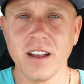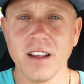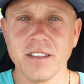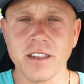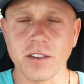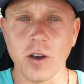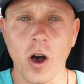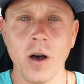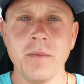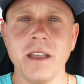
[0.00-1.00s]
this
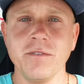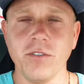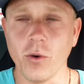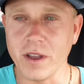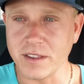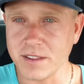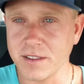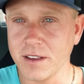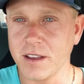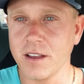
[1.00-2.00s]
calming voice
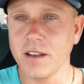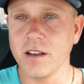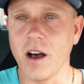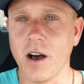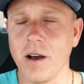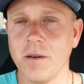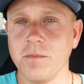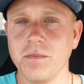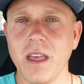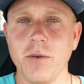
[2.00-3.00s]

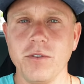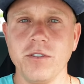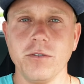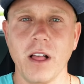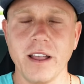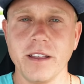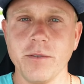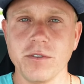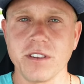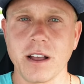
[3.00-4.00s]
that would do it
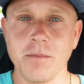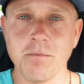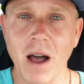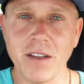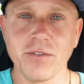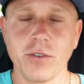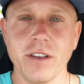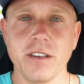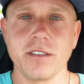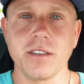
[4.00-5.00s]
was like a
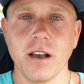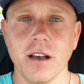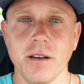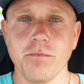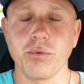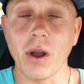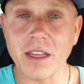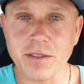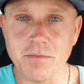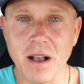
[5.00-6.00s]
mindfulness
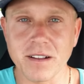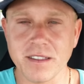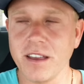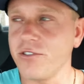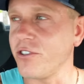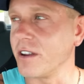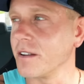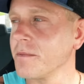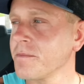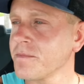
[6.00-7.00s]
breath meditation.
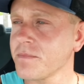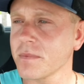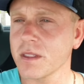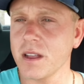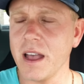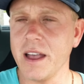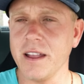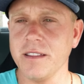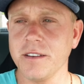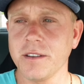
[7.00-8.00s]

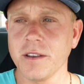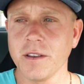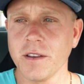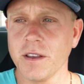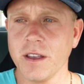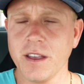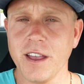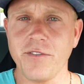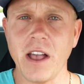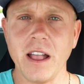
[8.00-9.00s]
And
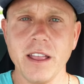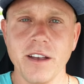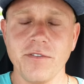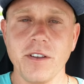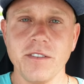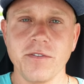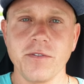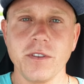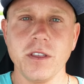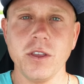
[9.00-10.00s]
if
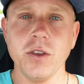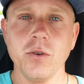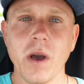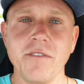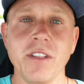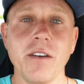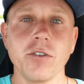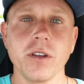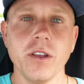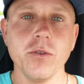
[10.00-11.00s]
you have never
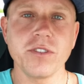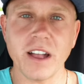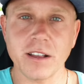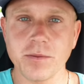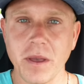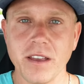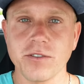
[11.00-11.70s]
used Headspace